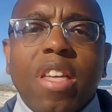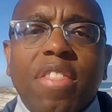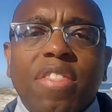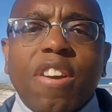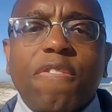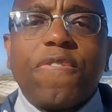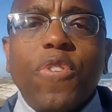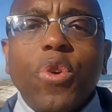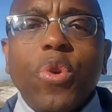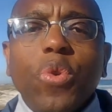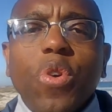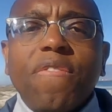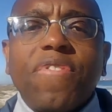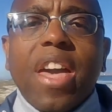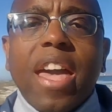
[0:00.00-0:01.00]
The
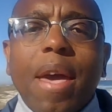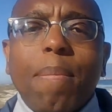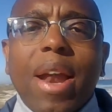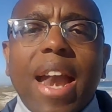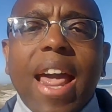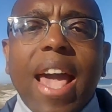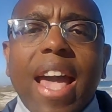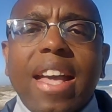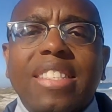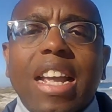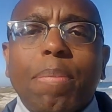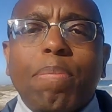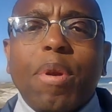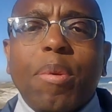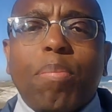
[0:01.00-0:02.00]
view of the Himalayas
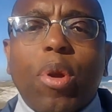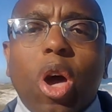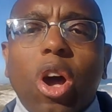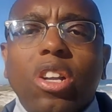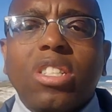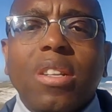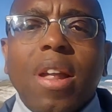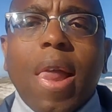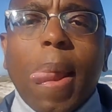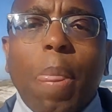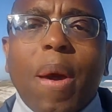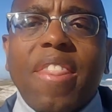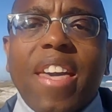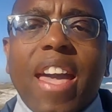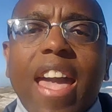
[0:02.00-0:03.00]
had been blocked
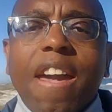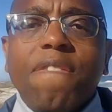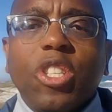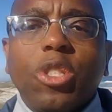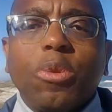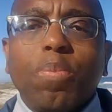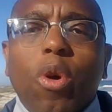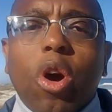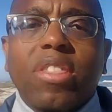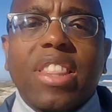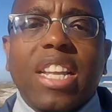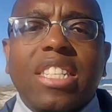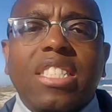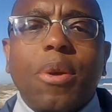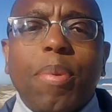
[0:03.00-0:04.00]
by the heavy smog
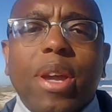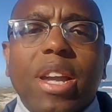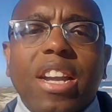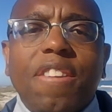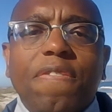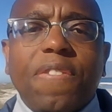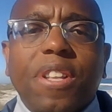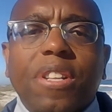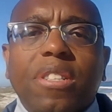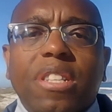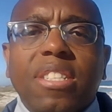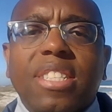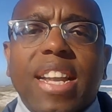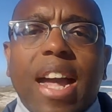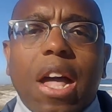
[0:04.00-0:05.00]
that typically filled
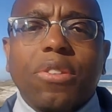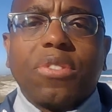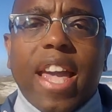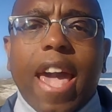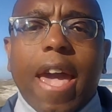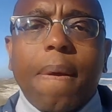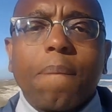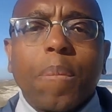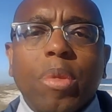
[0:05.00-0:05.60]
this town's air,